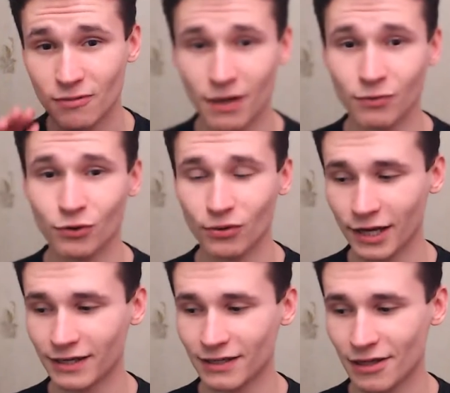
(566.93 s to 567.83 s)
Maybe you
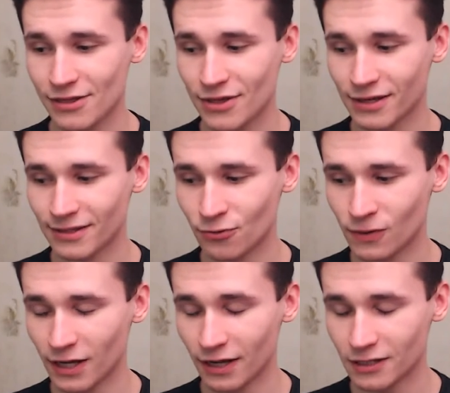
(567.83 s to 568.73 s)
like the
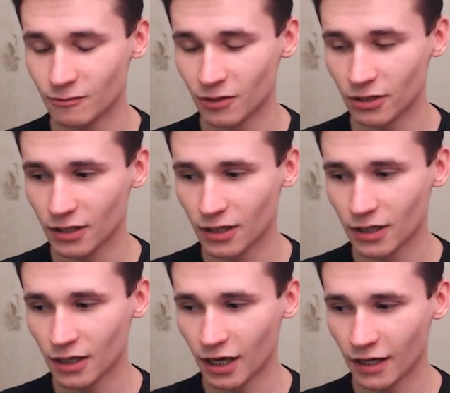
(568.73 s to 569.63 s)
way I speak.
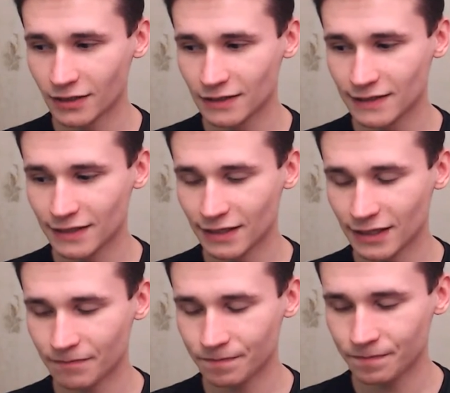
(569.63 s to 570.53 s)
And uh,